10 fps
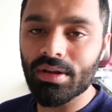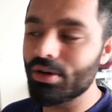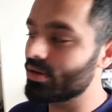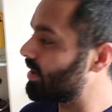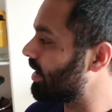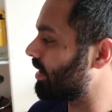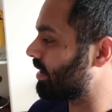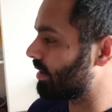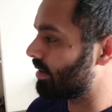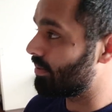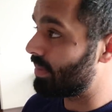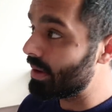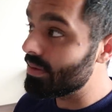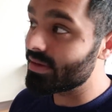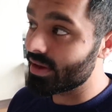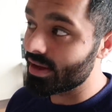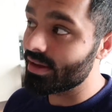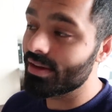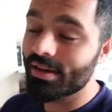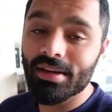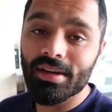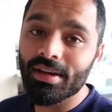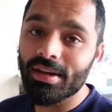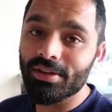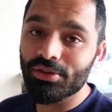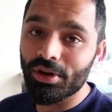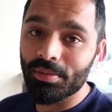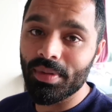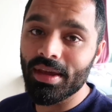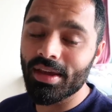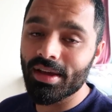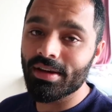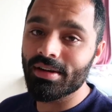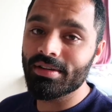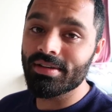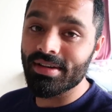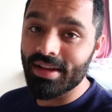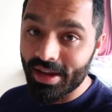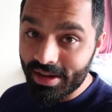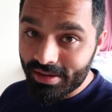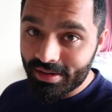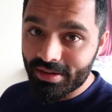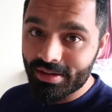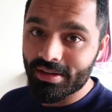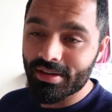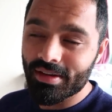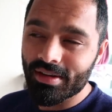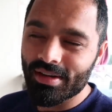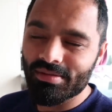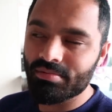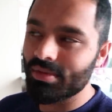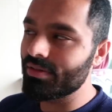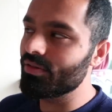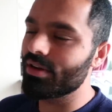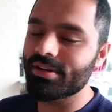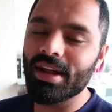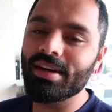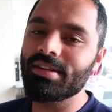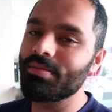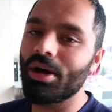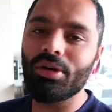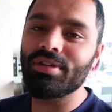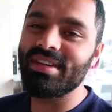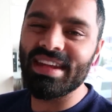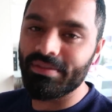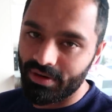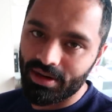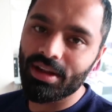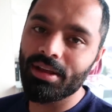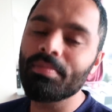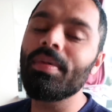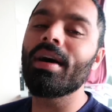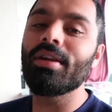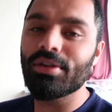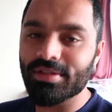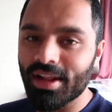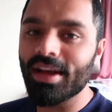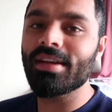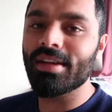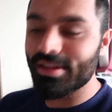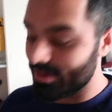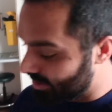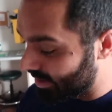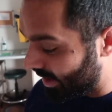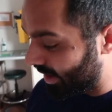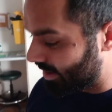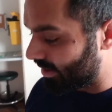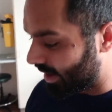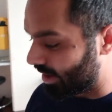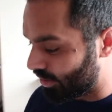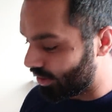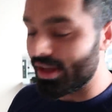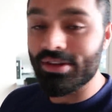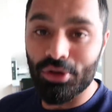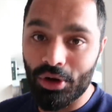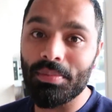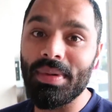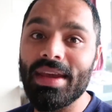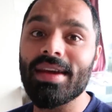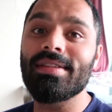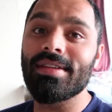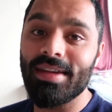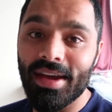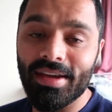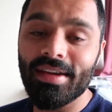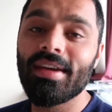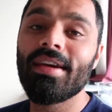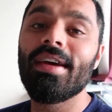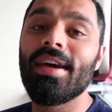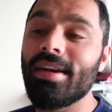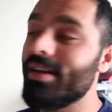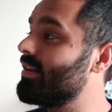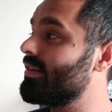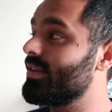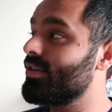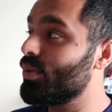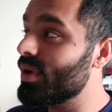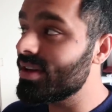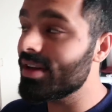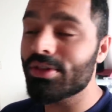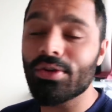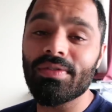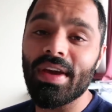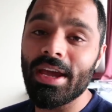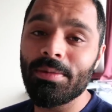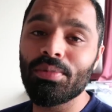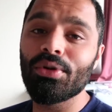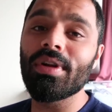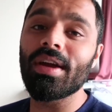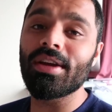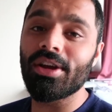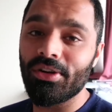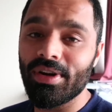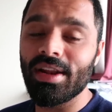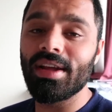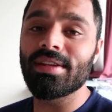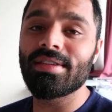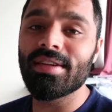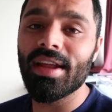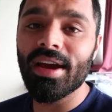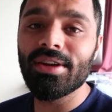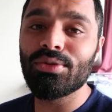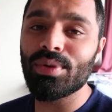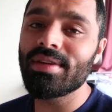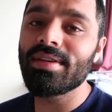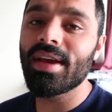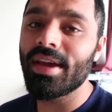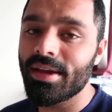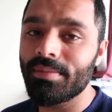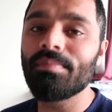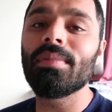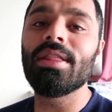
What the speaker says: Looks like baby Singh is gonna be here today, if not today, tomorrow definitely, but looks like it's today, like, you know, he's gonna be here today. It is the 20th of April and currently it's 9:20 a.m.